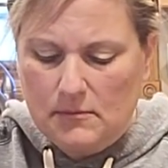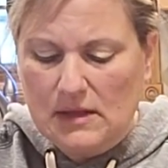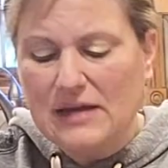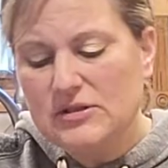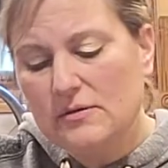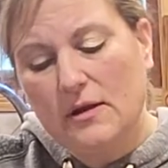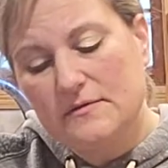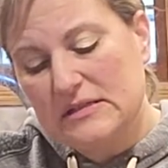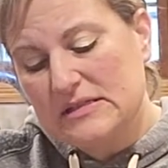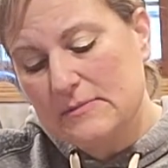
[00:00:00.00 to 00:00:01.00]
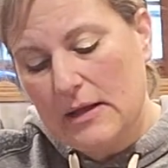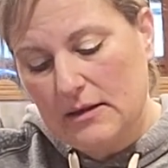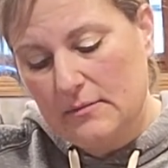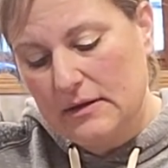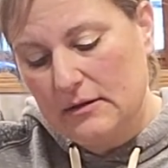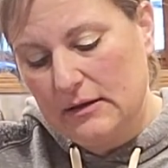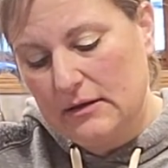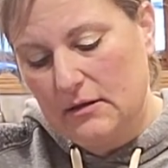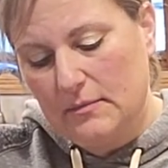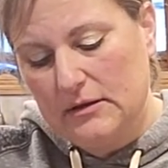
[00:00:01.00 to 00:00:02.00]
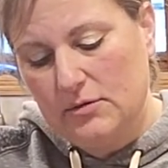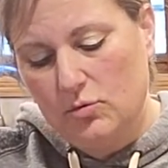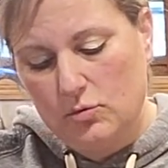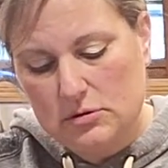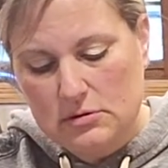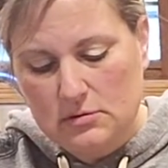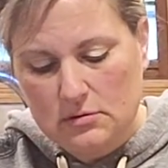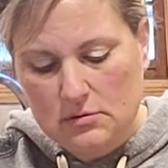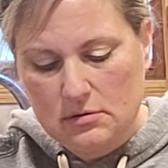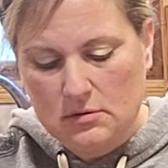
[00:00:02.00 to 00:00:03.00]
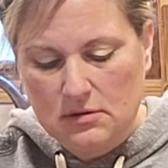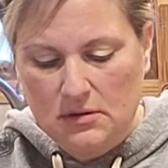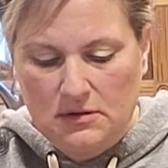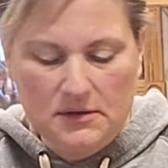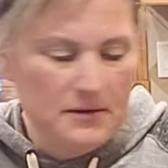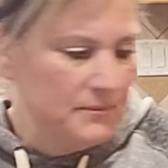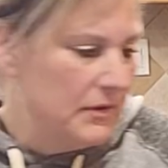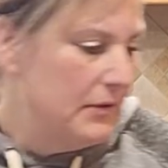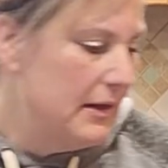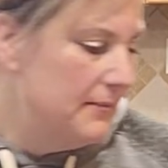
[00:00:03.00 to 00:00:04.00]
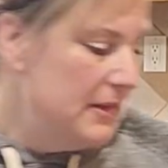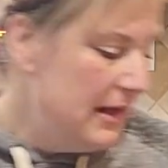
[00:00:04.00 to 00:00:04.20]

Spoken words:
I do love to smell it, but I don't like it up my nose. Okay,